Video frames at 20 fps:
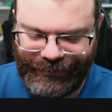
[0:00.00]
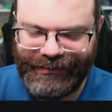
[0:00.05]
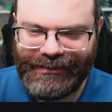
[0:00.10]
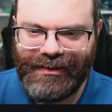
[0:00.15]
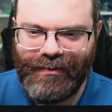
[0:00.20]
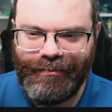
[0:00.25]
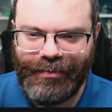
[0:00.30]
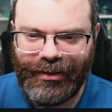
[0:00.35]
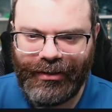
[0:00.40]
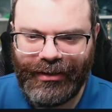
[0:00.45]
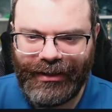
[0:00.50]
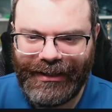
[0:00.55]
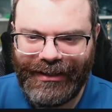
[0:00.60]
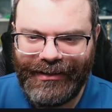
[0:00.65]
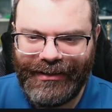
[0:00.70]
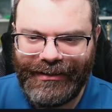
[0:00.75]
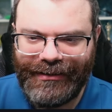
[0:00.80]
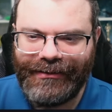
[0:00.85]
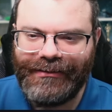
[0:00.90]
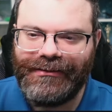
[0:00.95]
You're so
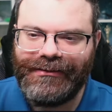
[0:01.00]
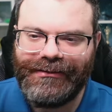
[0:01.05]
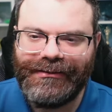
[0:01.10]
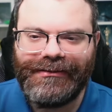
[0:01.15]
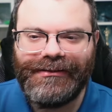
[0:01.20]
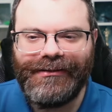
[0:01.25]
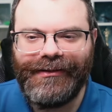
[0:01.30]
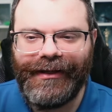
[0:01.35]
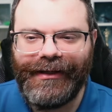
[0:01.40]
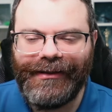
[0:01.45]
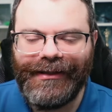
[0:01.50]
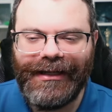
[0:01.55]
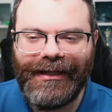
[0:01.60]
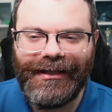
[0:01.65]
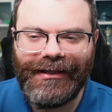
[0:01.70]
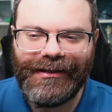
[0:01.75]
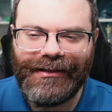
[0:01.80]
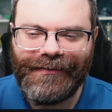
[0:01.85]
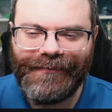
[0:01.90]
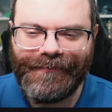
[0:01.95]
purdy. All right.
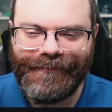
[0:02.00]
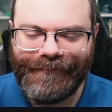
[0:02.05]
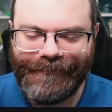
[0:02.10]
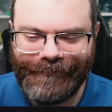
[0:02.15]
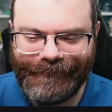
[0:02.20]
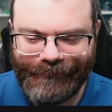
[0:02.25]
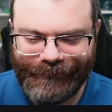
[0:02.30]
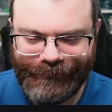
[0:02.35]
Um,